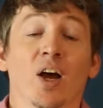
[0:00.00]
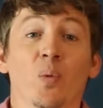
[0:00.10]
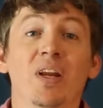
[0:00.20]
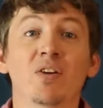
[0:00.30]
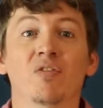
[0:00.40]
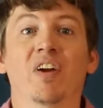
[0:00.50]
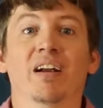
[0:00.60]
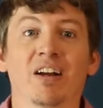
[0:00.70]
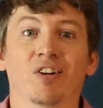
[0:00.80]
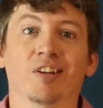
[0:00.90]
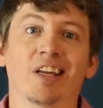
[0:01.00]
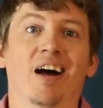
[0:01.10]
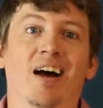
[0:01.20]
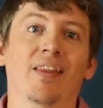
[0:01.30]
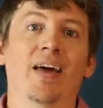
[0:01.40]
We knew very early
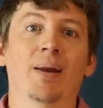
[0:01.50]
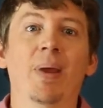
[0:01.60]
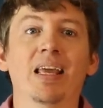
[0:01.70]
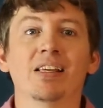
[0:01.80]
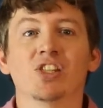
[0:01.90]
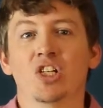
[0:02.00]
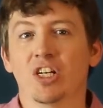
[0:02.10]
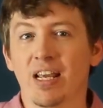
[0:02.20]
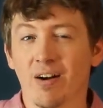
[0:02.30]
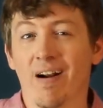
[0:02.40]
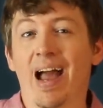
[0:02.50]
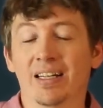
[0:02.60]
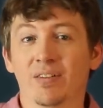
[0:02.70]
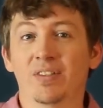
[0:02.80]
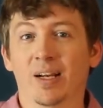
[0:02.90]
on that in making such an
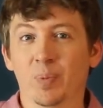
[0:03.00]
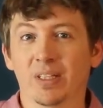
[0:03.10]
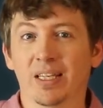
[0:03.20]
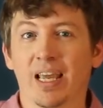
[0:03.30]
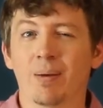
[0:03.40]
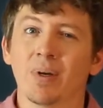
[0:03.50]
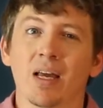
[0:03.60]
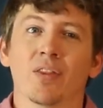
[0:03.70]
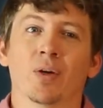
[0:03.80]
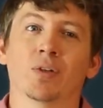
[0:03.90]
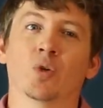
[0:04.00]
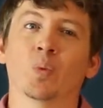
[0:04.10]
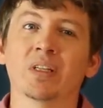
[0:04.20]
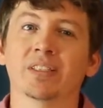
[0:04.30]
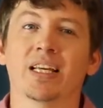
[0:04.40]
interactive deck building game, there was a
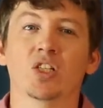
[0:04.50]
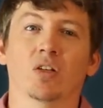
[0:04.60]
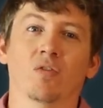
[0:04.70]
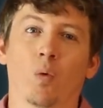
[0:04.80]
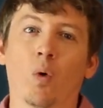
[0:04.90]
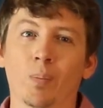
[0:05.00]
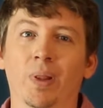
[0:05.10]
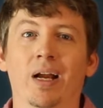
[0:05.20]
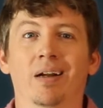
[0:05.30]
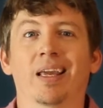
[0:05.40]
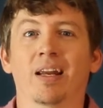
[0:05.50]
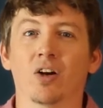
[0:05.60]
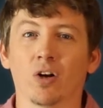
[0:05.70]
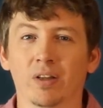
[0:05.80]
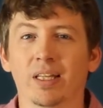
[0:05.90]
real danger for one player to get an
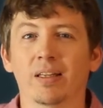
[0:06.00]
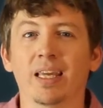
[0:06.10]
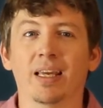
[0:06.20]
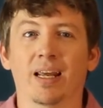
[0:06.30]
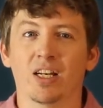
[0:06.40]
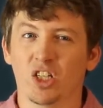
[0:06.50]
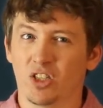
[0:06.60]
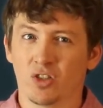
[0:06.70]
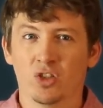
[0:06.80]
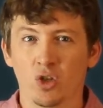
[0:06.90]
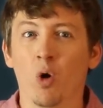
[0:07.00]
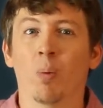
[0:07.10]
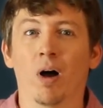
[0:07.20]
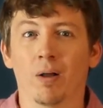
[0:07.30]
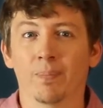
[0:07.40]
early lead and just
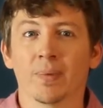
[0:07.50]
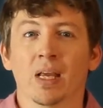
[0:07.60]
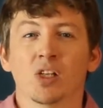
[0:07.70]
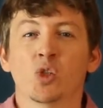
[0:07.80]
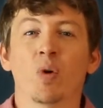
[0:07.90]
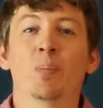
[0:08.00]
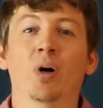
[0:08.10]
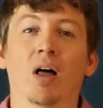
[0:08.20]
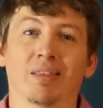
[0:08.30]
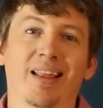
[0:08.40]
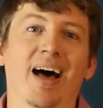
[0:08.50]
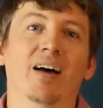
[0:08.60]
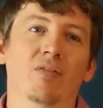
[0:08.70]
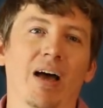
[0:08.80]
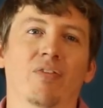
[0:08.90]
snowball. So we put a lot
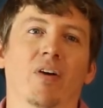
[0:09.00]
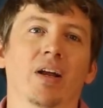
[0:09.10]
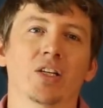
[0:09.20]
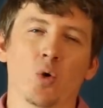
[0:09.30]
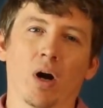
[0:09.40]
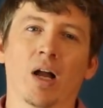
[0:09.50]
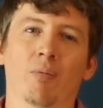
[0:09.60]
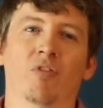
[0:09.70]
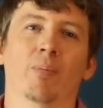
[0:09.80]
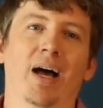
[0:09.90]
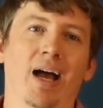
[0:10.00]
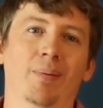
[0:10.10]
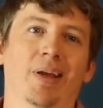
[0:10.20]
of effort into our come from behind